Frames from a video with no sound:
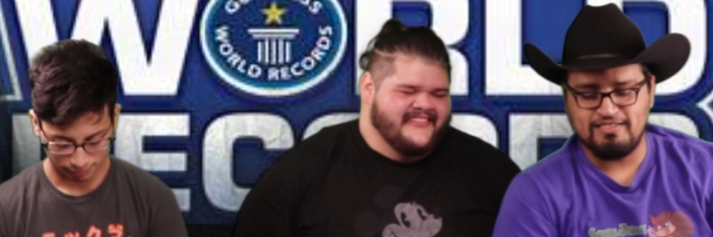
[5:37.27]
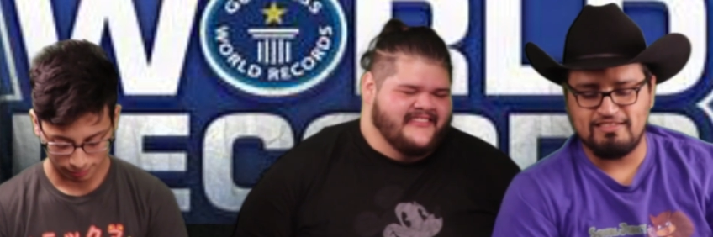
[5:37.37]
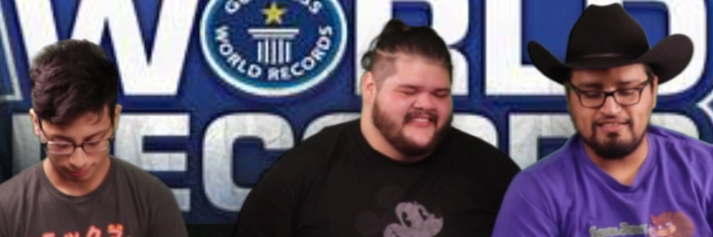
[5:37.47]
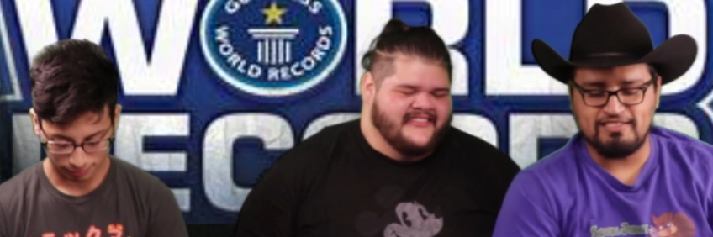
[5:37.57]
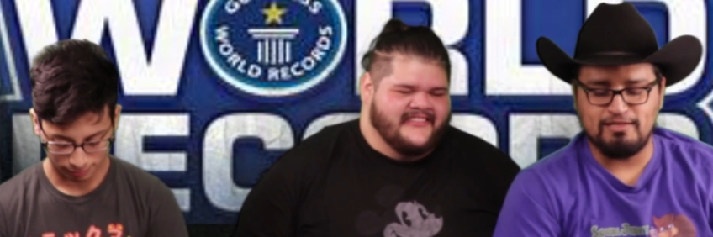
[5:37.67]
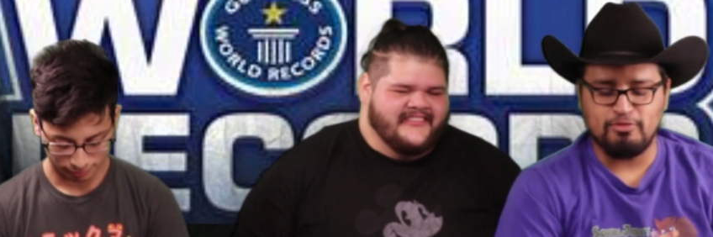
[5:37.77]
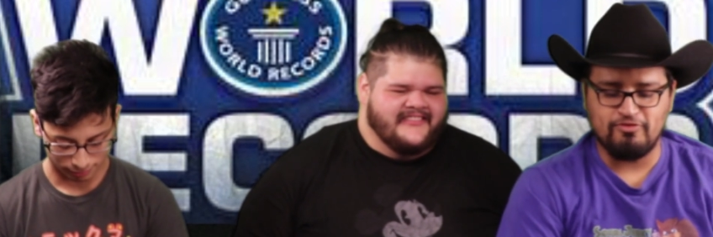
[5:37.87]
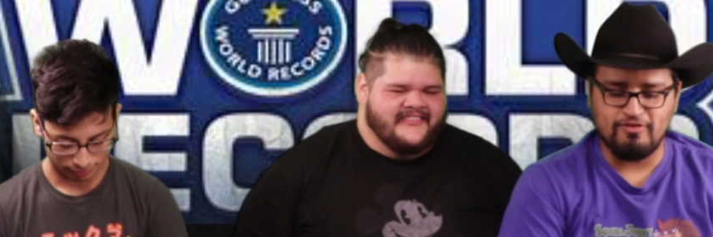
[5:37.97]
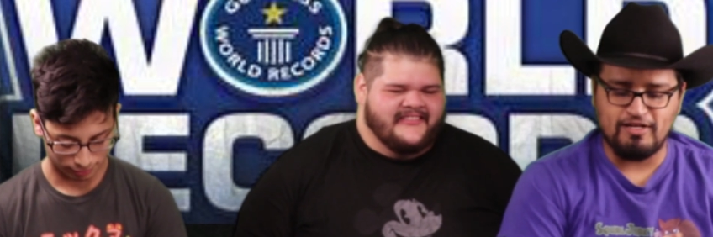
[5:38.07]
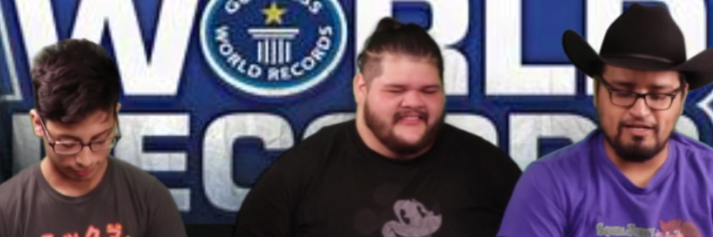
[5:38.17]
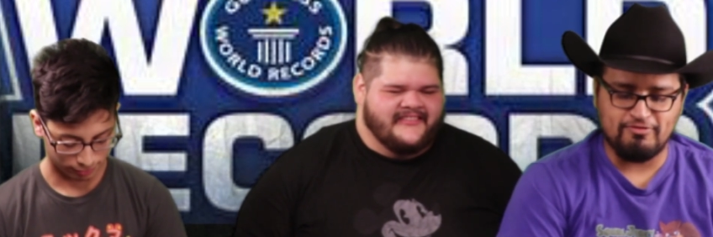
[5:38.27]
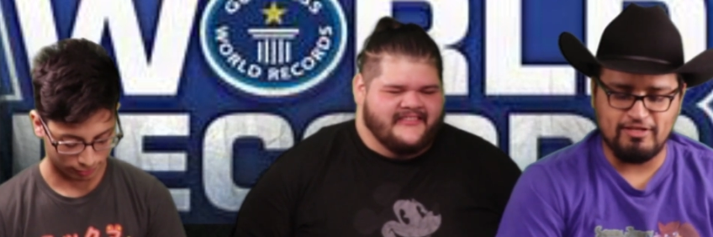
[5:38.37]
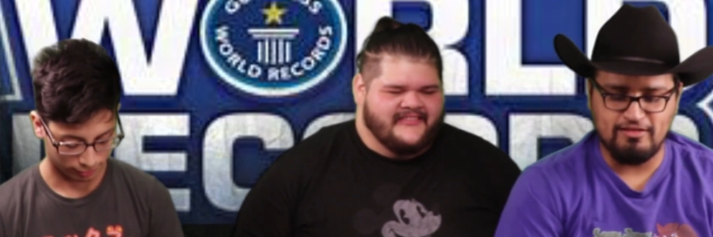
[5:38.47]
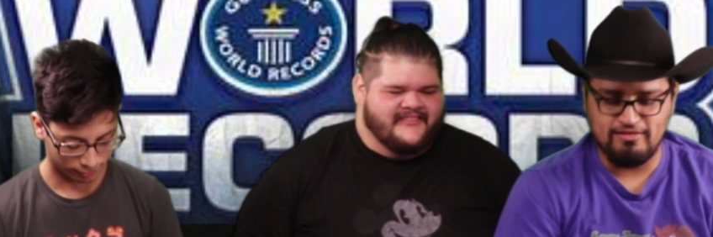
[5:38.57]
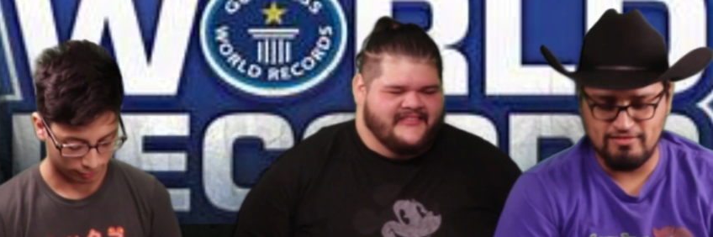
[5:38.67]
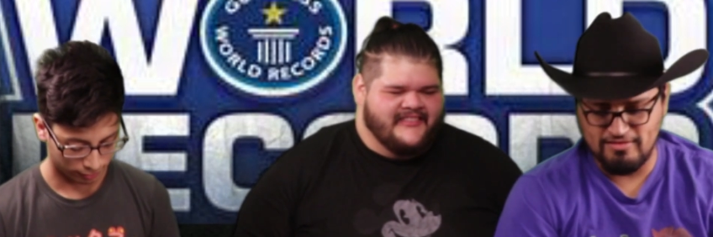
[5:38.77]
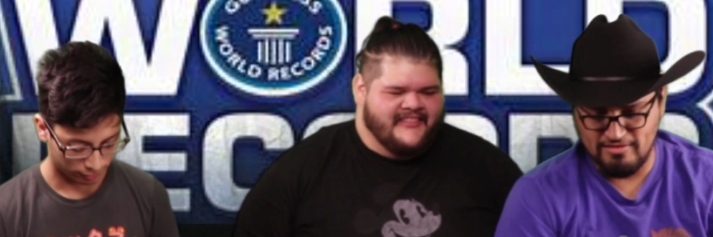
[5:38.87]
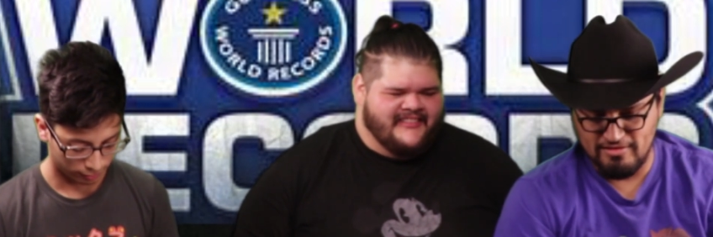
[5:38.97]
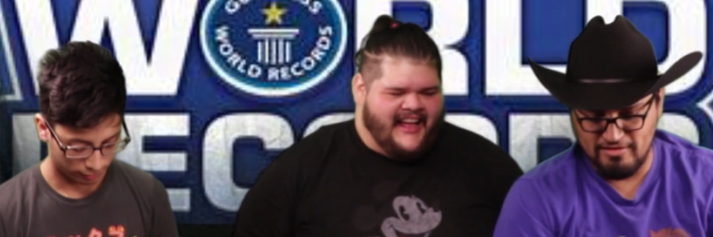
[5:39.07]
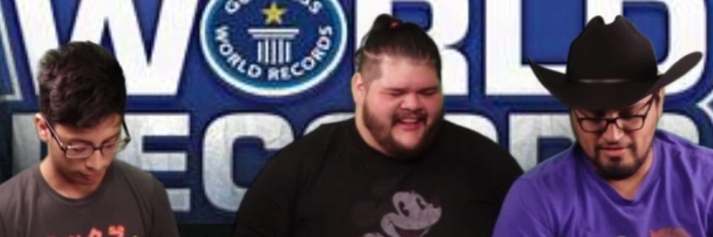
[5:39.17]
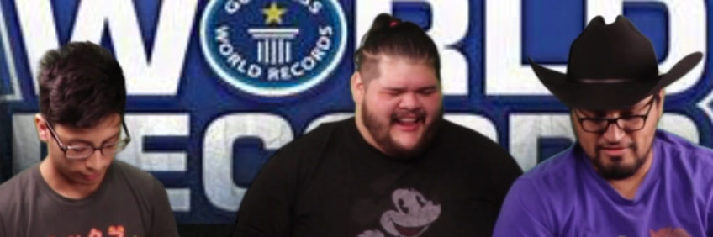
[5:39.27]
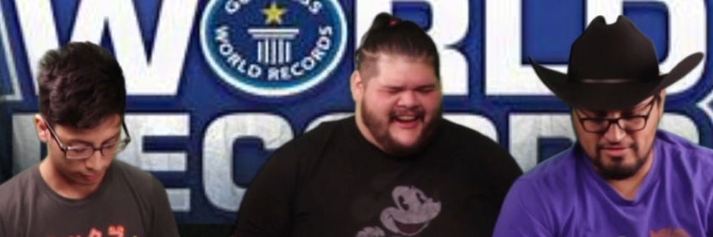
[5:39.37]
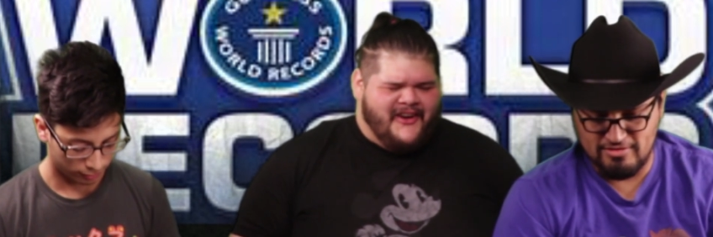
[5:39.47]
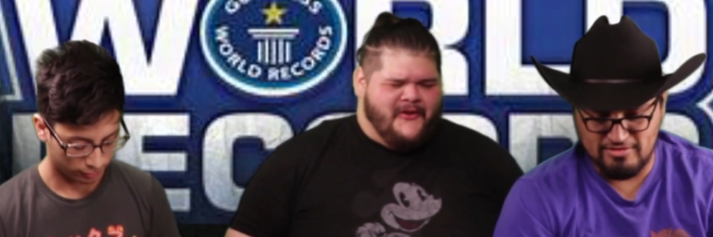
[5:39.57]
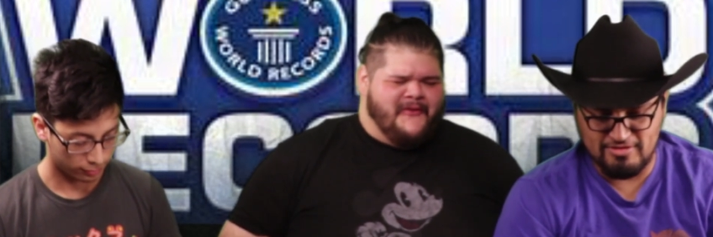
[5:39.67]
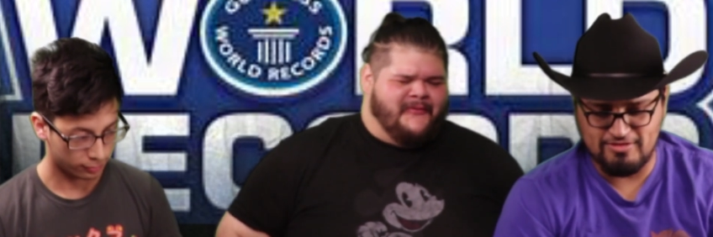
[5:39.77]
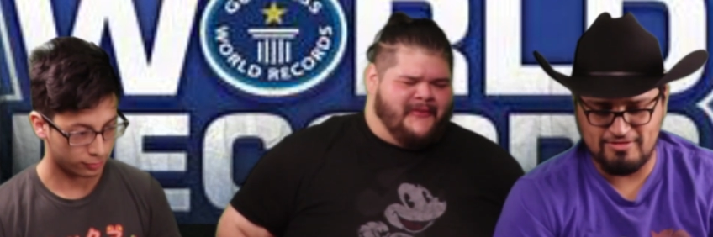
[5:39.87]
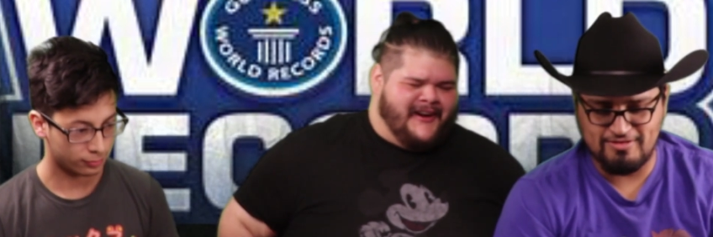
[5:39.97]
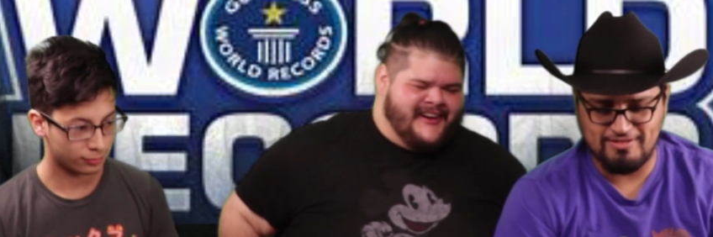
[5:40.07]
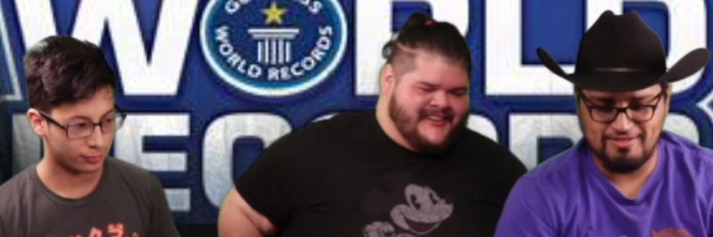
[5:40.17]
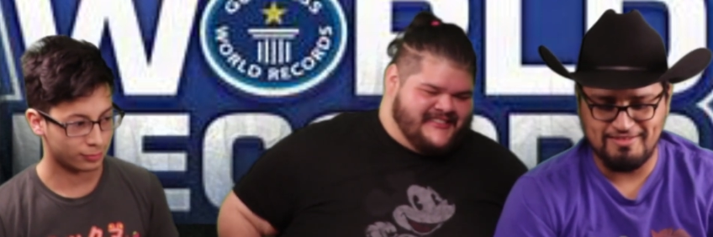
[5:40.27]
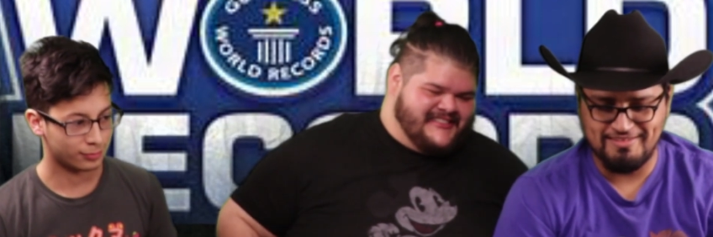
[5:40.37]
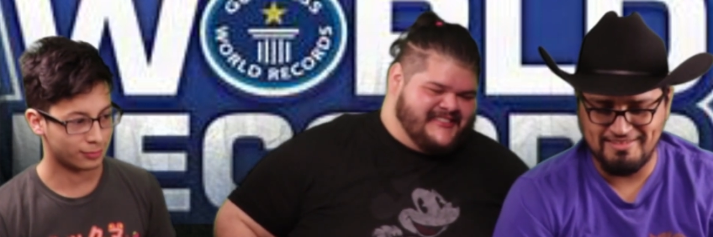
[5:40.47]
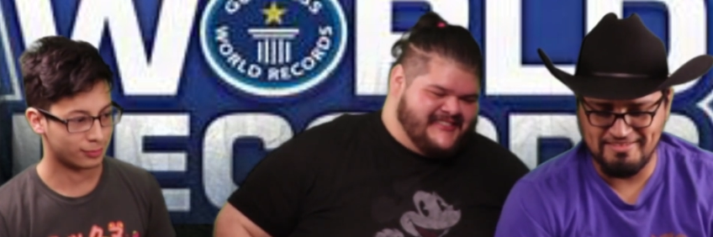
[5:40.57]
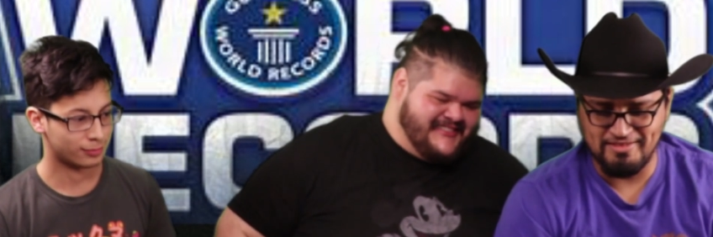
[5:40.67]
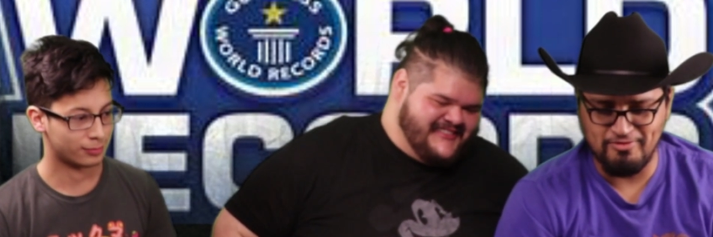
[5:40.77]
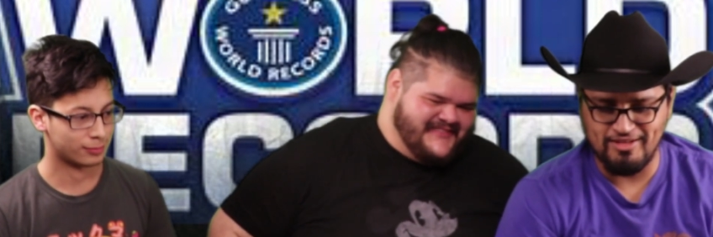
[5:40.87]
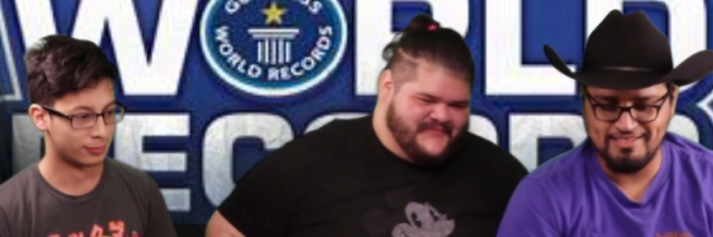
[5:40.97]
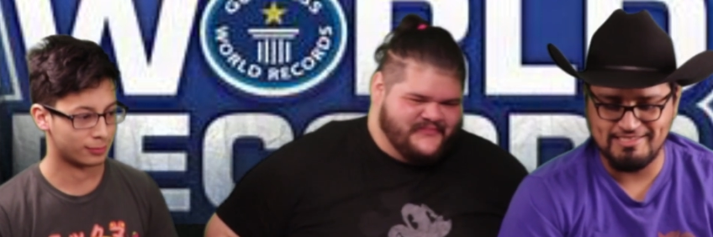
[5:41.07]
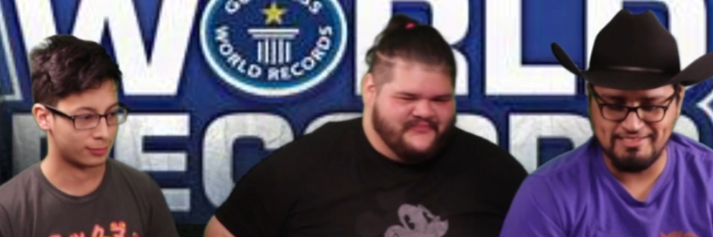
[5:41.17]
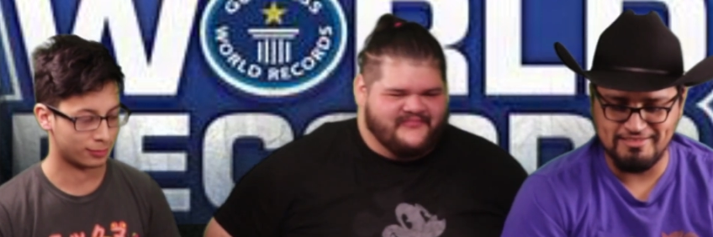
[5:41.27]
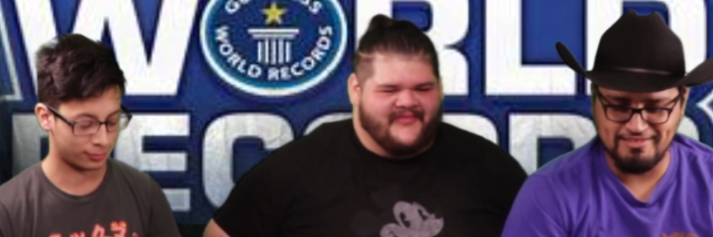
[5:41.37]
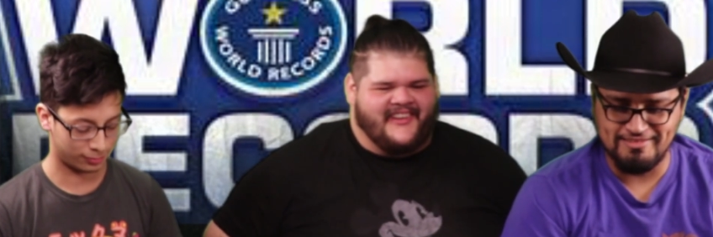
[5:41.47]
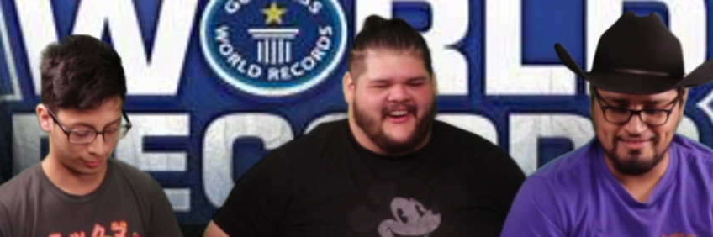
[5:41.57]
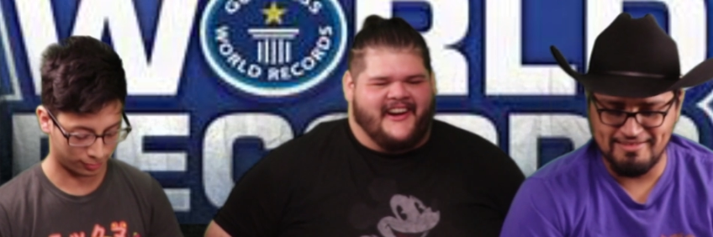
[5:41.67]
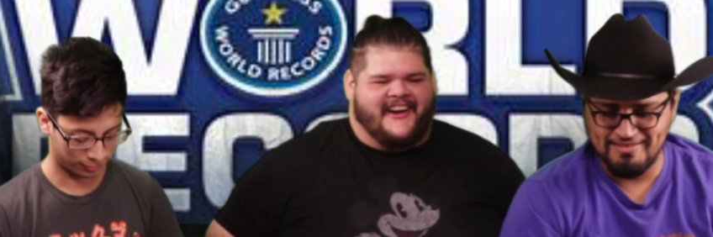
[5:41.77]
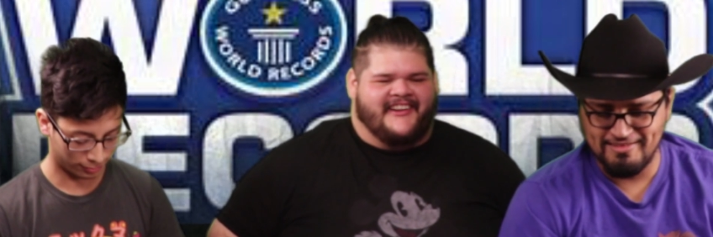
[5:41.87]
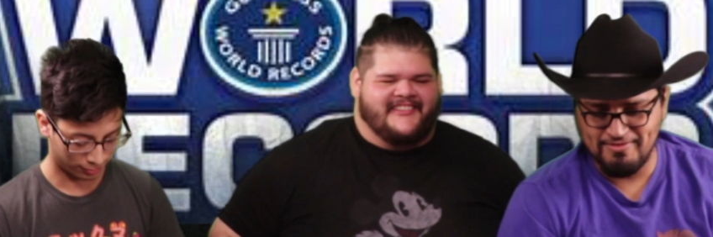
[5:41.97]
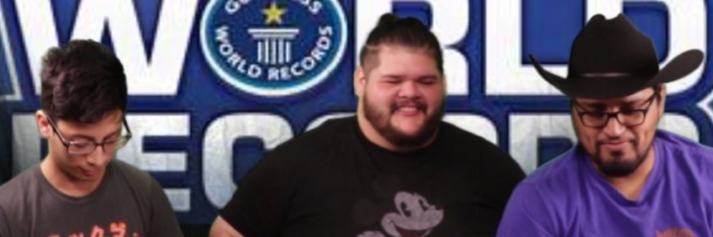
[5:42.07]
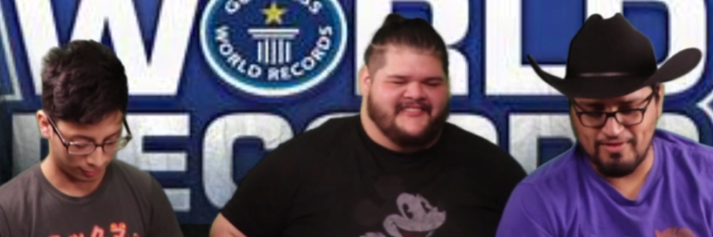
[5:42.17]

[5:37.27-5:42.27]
Speaker 1: gonna set the timer for Javi. I'm going first. You volunteered. All right.